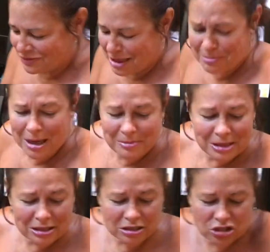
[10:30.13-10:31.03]
That might
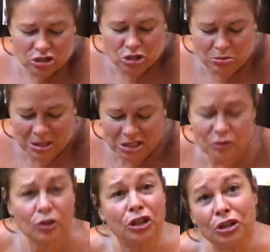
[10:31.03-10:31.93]
be too much
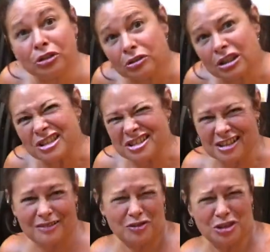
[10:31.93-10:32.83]
for you because
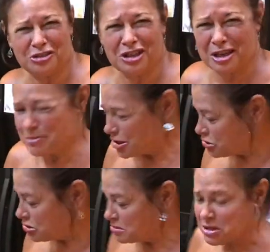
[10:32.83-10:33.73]
if you don't like
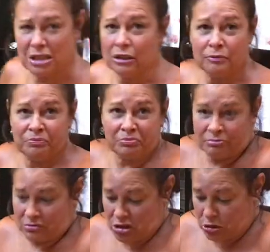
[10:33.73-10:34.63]
mushrooms,
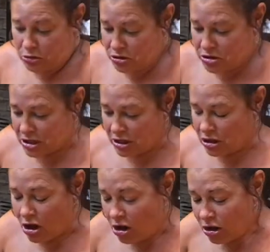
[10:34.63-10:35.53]
don't use it at
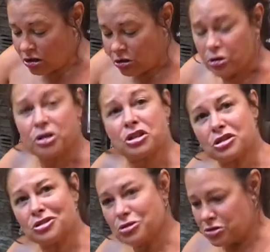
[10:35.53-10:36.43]
all, or
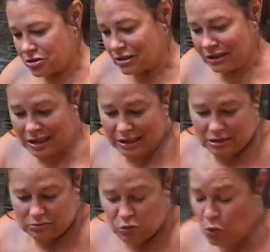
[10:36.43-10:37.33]
just use like
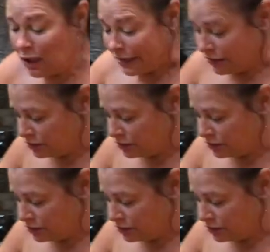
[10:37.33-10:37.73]
1.